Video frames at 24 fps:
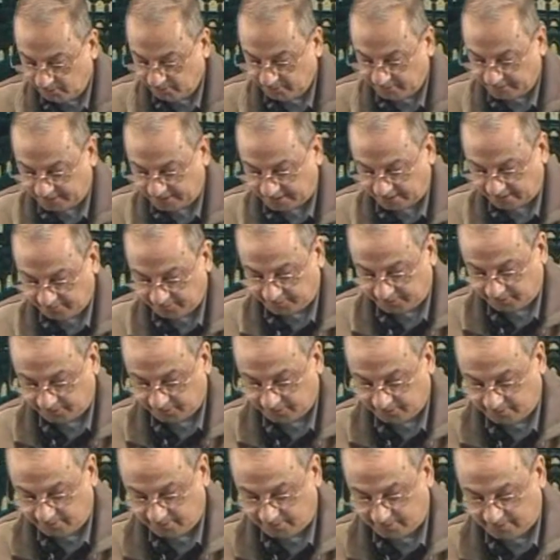we come
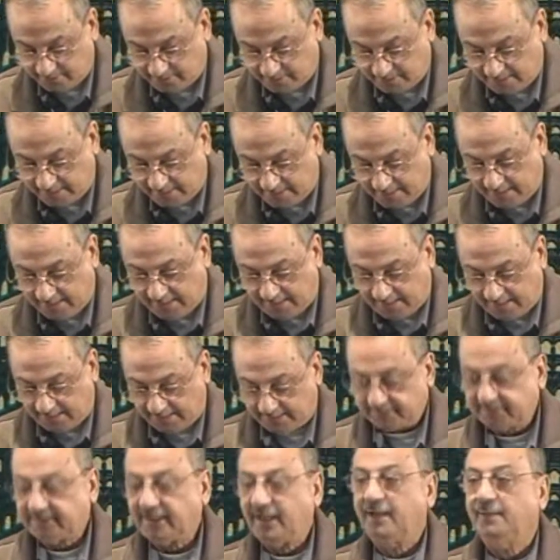to
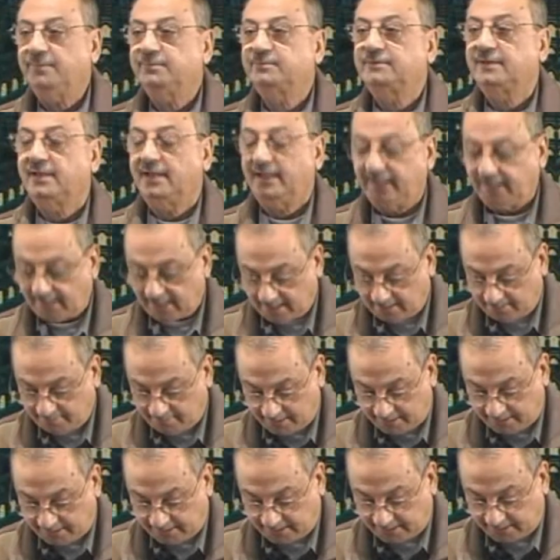azhabta ila
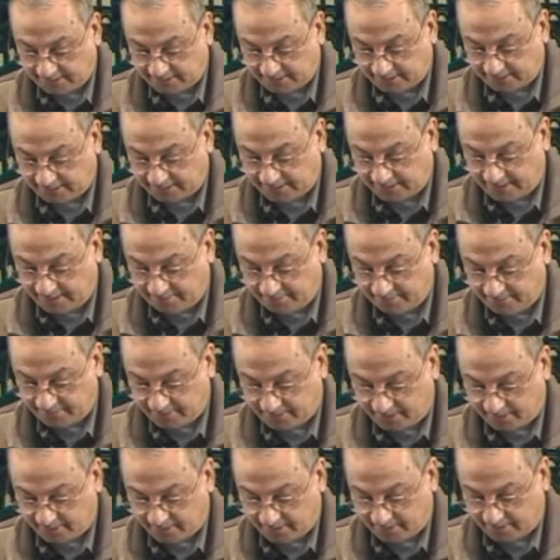al-madrasati
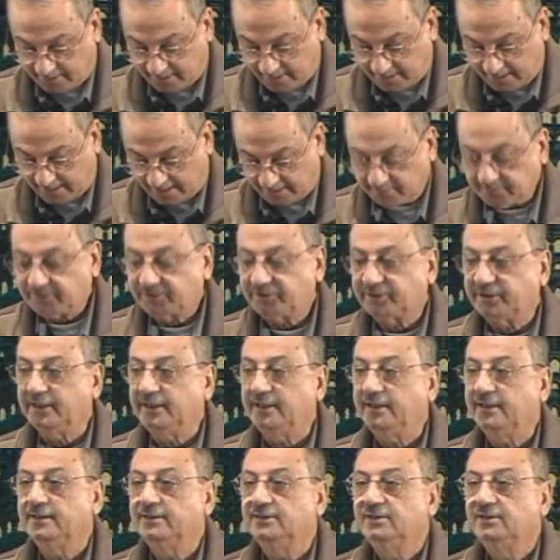am amsi.